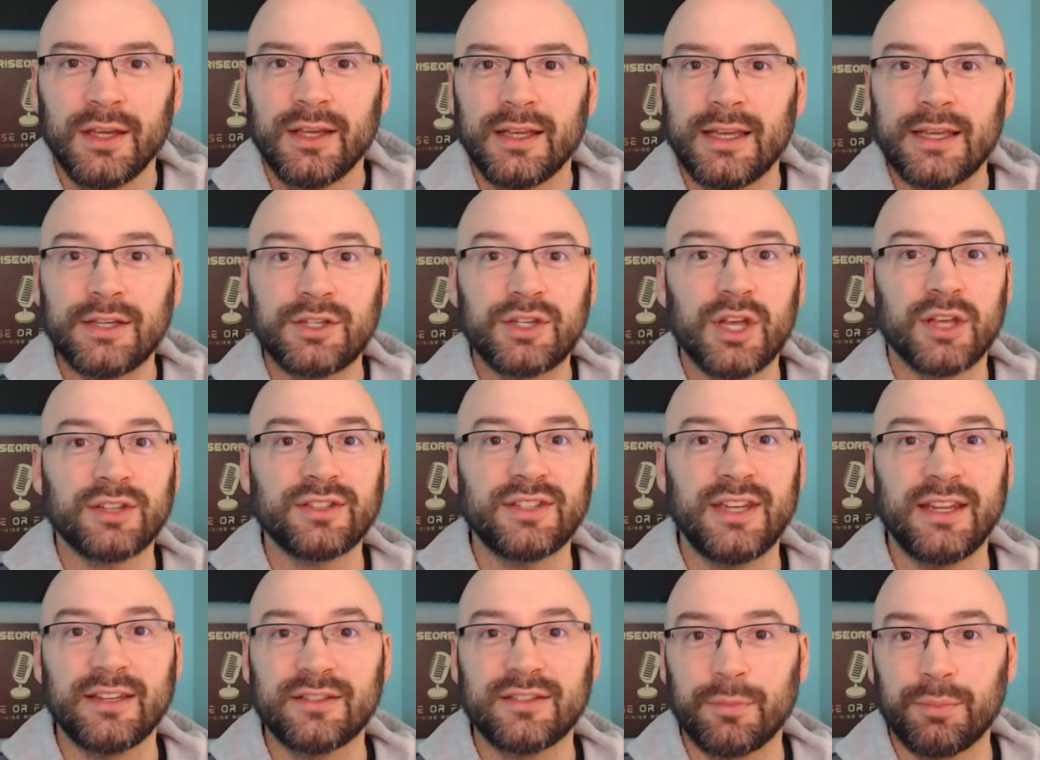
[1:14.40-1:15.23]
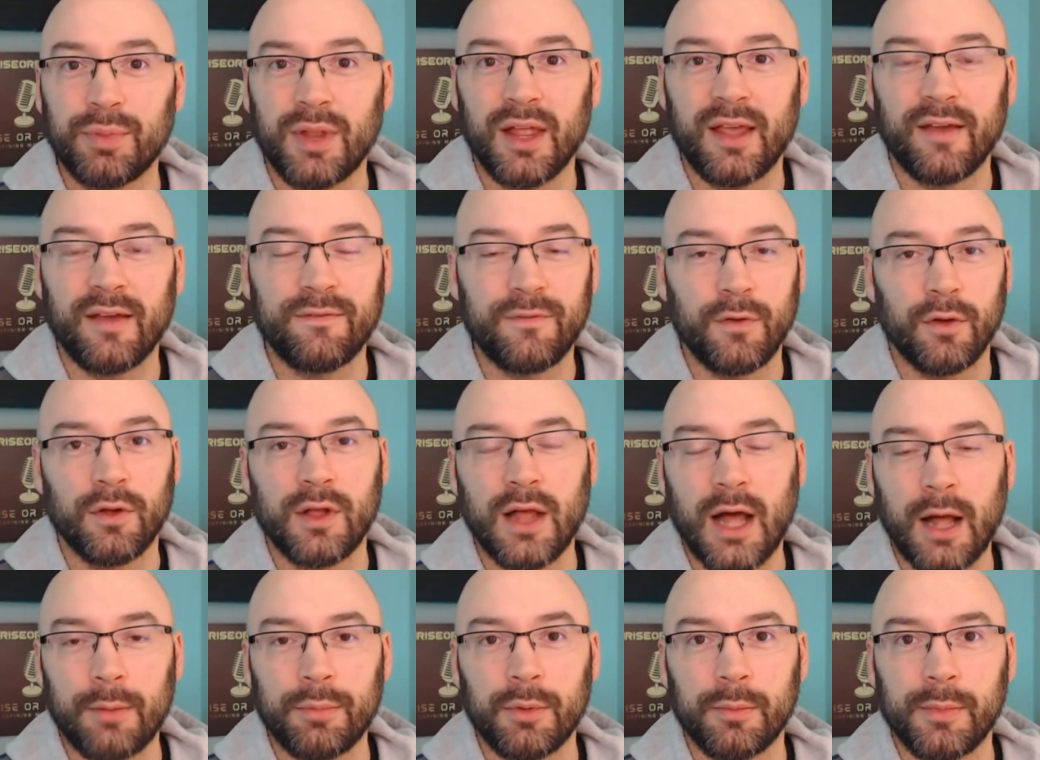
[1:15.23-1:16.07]
He just needs to play a full
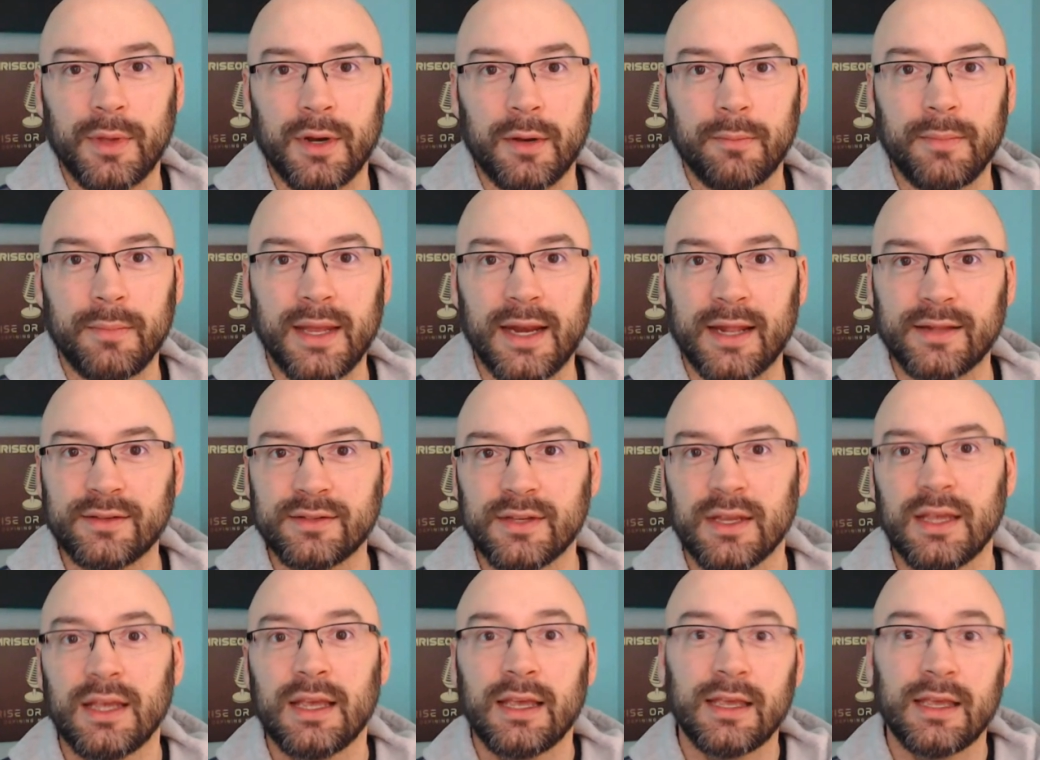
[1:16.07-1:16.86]
complement of minutes.